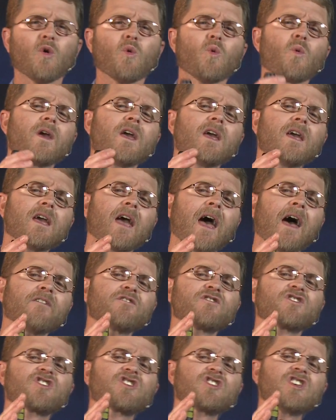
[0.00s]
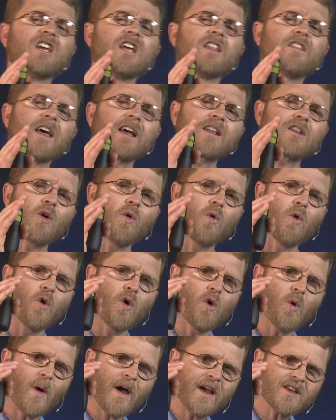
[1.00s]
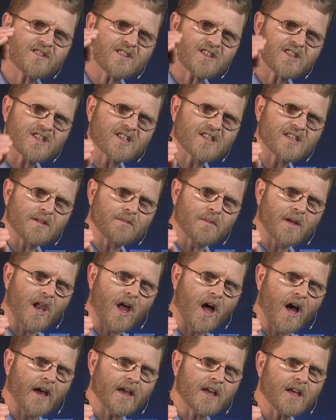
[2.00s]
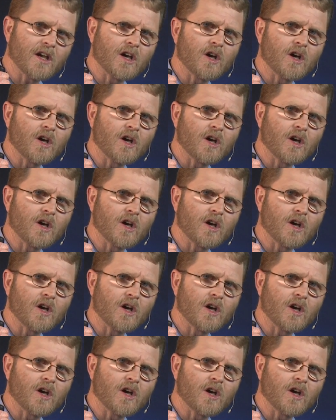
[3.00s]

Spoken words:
We have seen that always a stimuli